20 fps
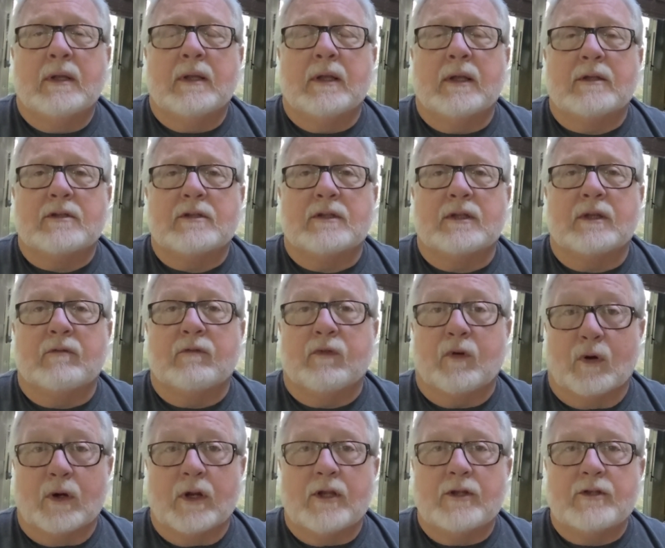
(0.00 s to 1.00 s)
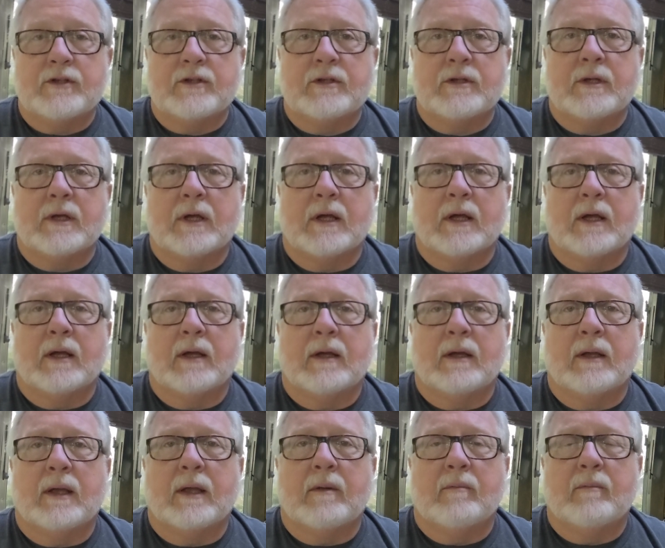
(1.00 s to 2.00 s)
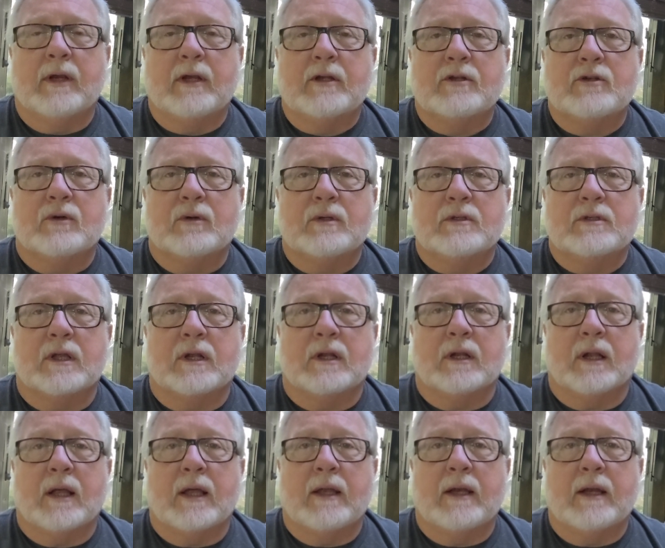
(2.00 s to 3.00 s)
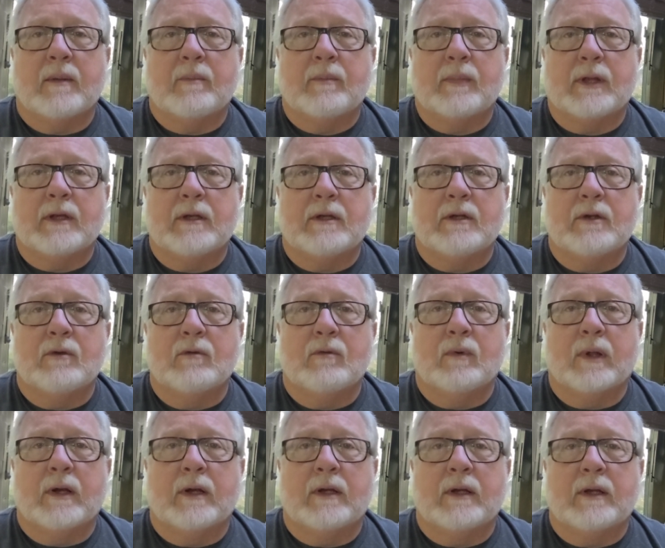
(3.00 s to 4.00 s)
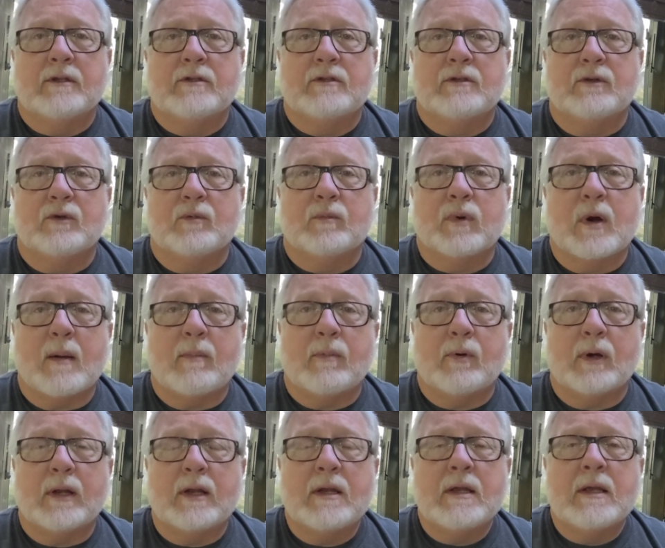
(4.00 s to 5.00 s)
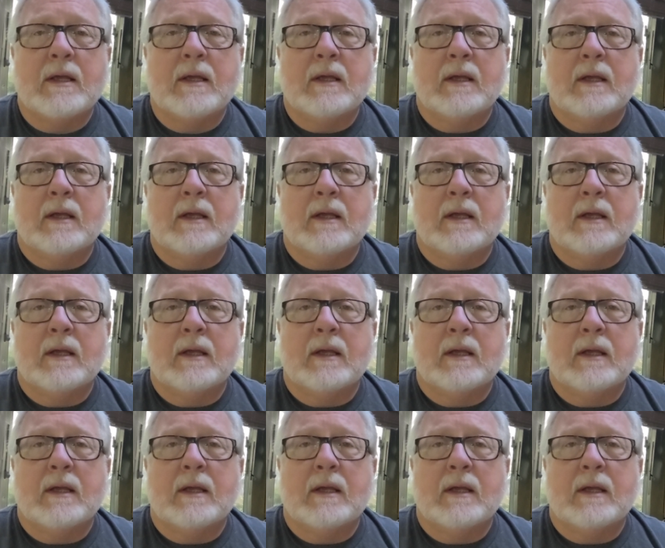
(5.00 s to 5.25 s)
That's the furnace, and make sure it's going to light up and do what it needs to do properly,